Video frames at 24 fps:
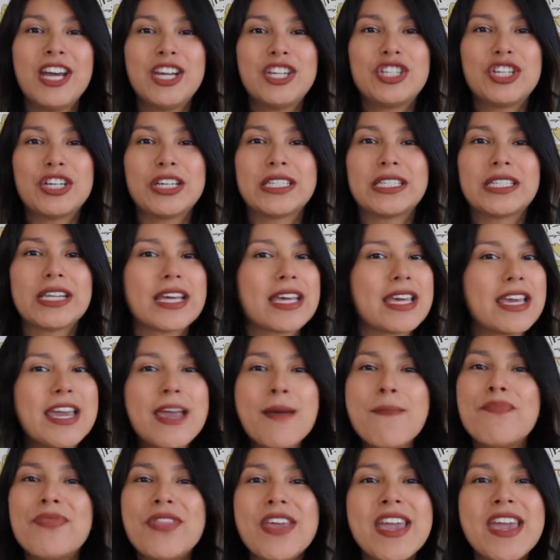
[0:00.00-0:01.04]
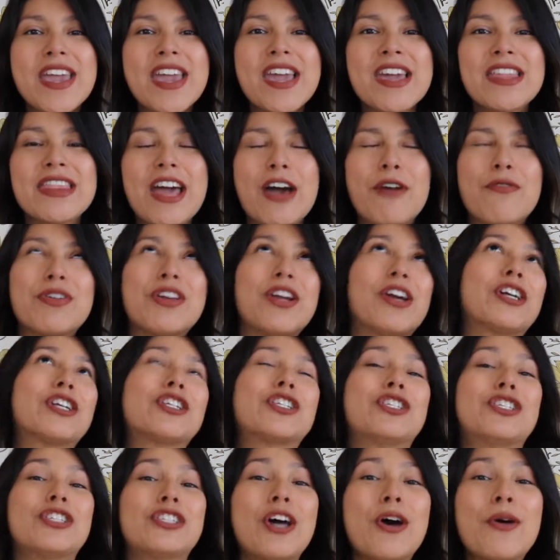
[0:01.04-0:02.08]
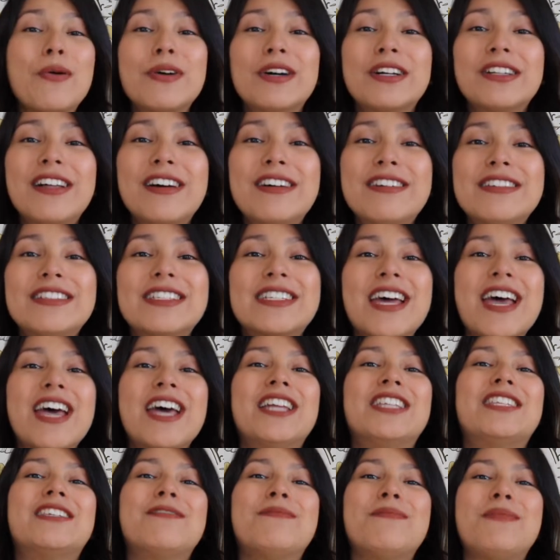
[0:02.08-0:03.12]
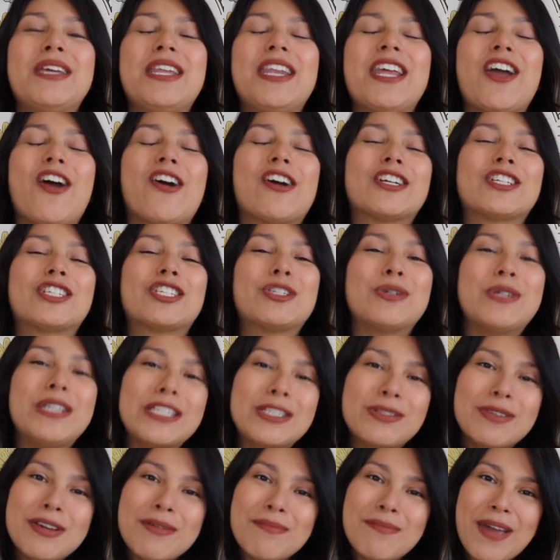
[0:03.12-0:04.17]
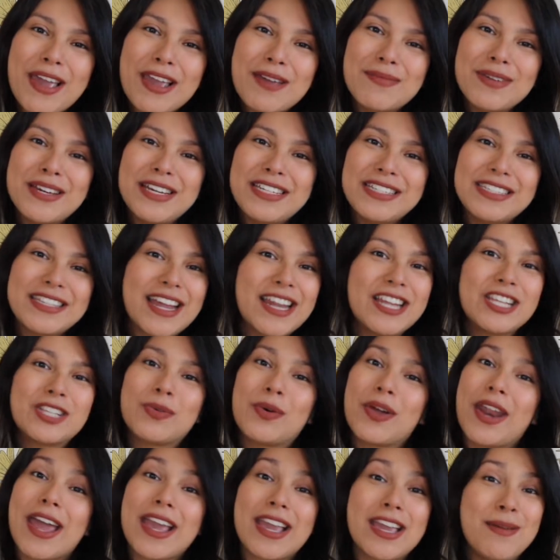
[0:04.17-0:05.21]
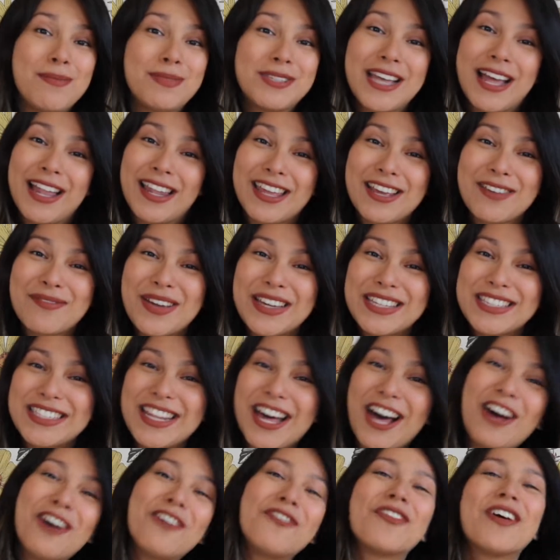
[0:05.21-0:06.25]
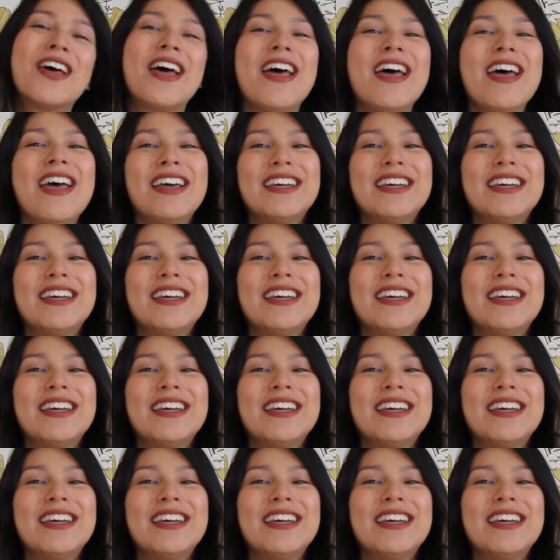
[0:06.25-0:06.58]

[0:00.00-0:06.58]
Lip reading: Just keep thinking that we are so close to meeting our sweet babies. That is what I keep telling myself.